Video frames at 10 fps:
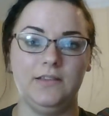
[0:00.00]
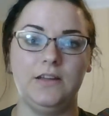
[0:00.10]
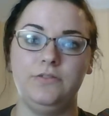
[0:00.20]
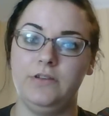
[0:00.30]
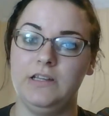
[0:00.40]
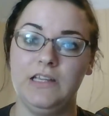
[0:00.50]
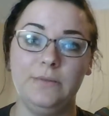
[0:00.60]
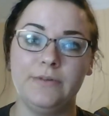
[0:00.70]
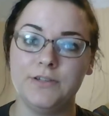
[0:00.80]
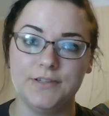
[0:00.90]
and then you can
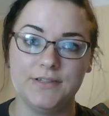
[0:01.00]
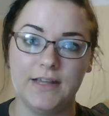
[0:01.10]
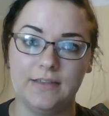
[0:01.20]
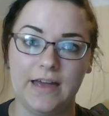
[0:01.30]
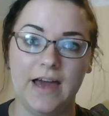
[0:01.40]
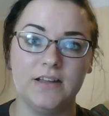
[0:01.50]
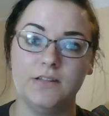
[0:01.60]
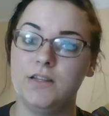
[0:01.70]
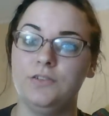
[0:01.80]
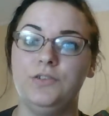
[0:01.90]
keep it just like that
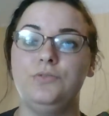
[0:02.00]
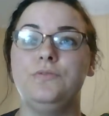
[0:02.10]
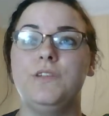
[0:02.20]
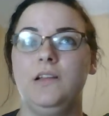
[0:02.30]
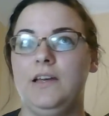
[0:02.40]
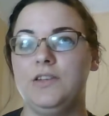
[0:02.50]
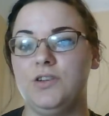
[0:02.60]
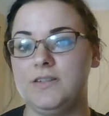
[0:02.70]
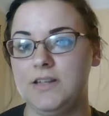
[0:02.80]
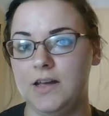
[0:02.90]
until you feel like
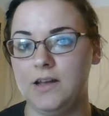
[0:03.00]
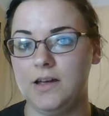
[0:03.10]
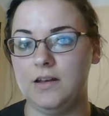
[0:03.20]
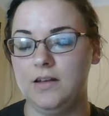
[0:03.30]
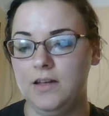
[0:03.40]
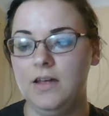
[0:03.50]
adjusting it again.